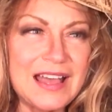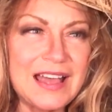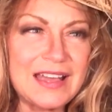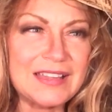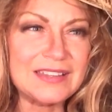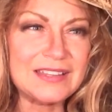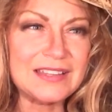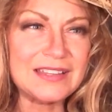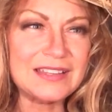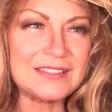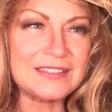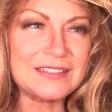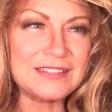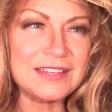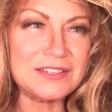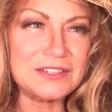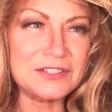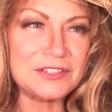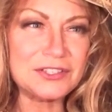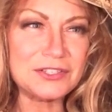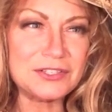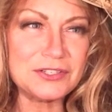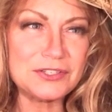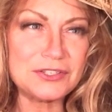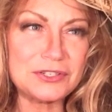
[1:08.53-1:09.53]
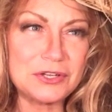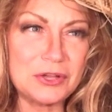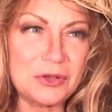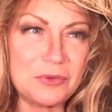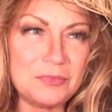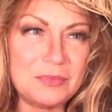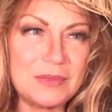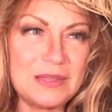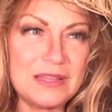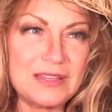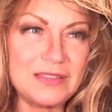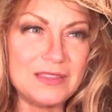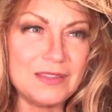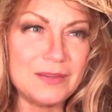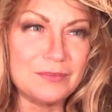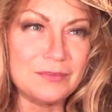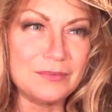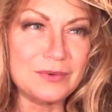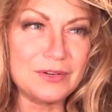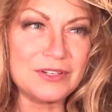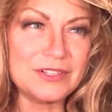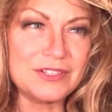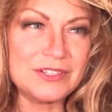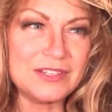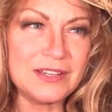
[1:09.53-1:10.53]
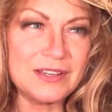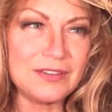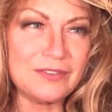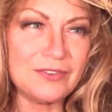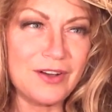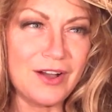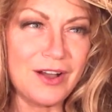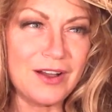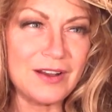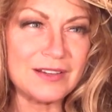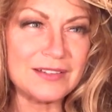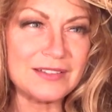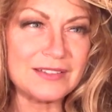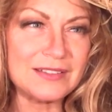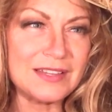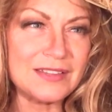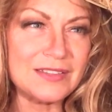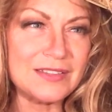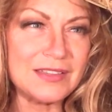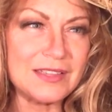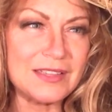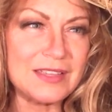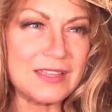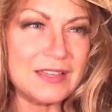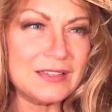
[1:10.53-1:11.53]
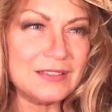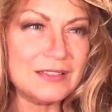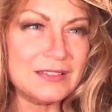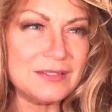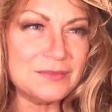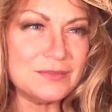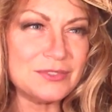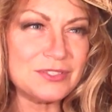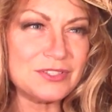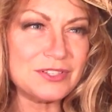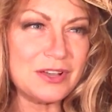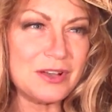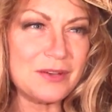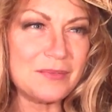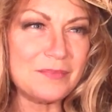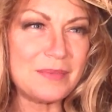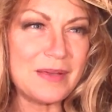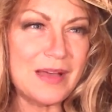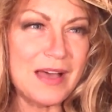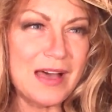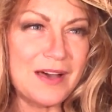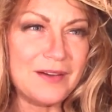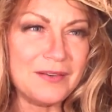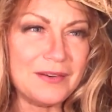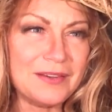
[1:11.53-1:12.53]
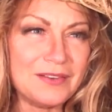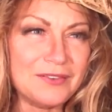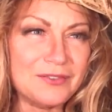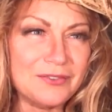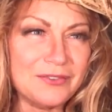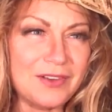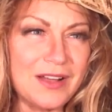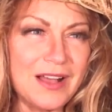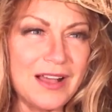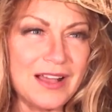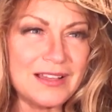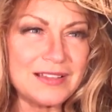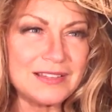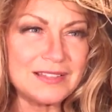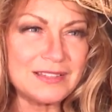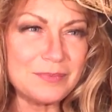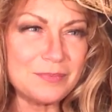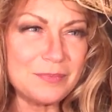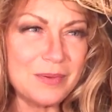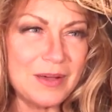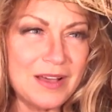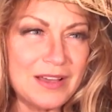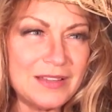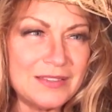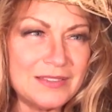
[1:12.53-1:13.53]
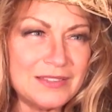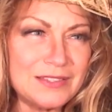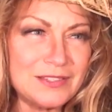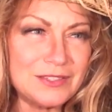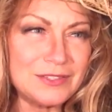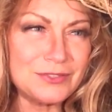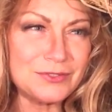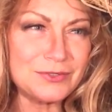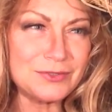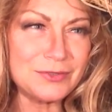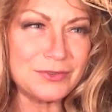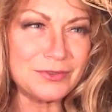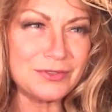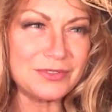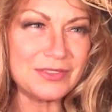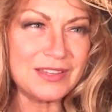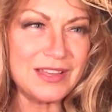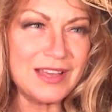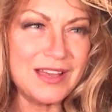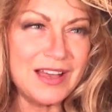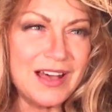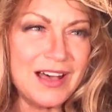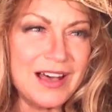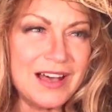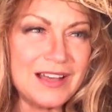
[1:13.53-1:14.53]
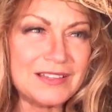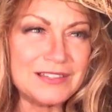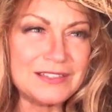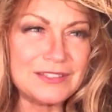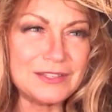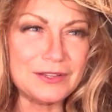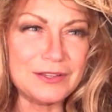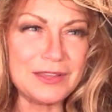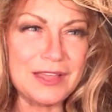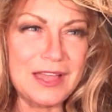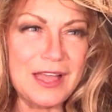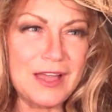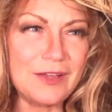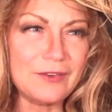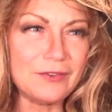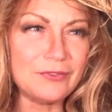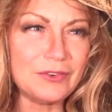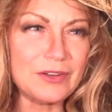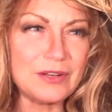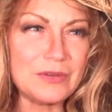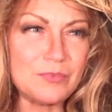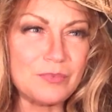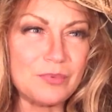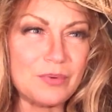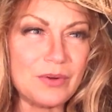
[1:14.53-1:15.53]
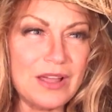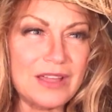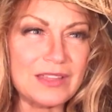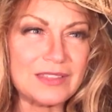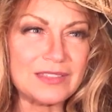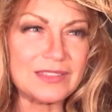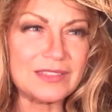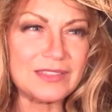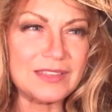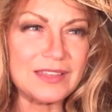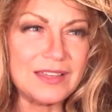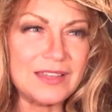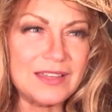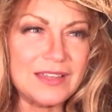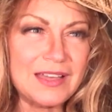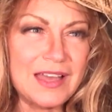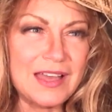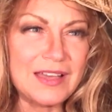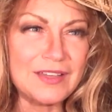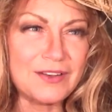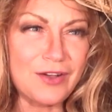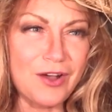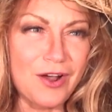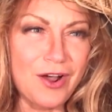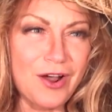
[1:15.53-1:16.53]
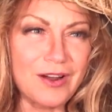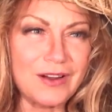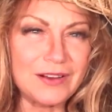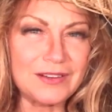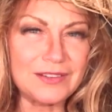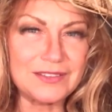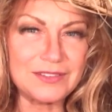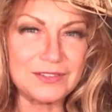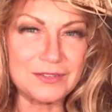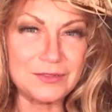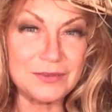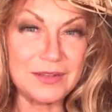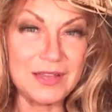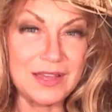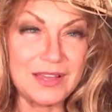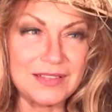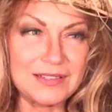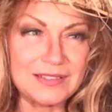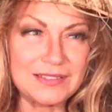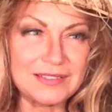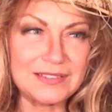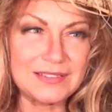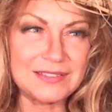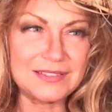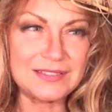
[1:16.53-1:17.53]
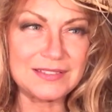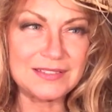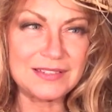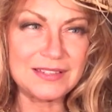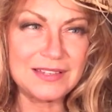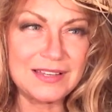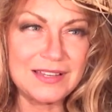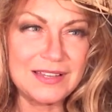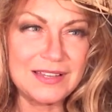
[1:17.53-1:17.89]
And the ascension shall be in the merging of hearts, and the kingdom shall bow and rise upon this truth until every breath and heart unites,